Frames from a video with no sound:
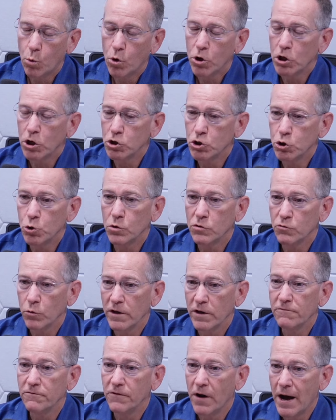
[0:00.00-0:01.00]
and, we're going to do is
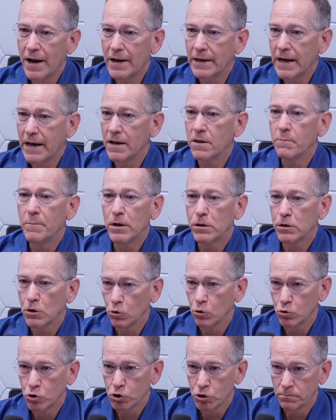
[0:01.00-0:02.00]
really find kind of the best
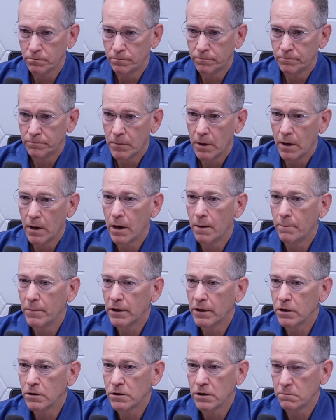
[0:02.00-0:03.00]
solution, uh,
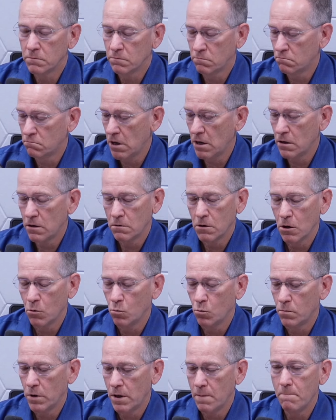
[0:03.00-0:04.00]
because it, it, you
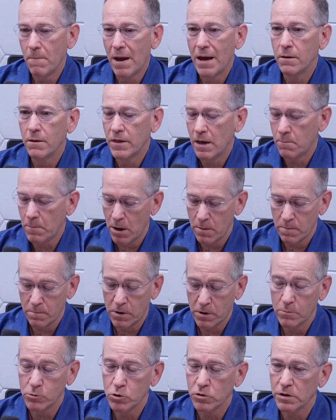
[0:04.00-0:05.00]
know, it may they may
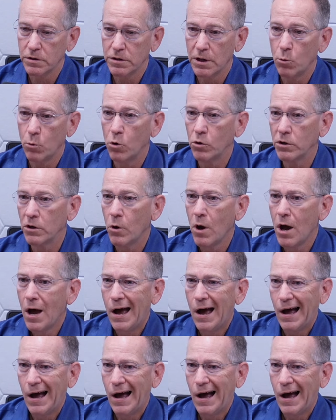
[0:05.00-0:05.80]
come to us and say, well, you know,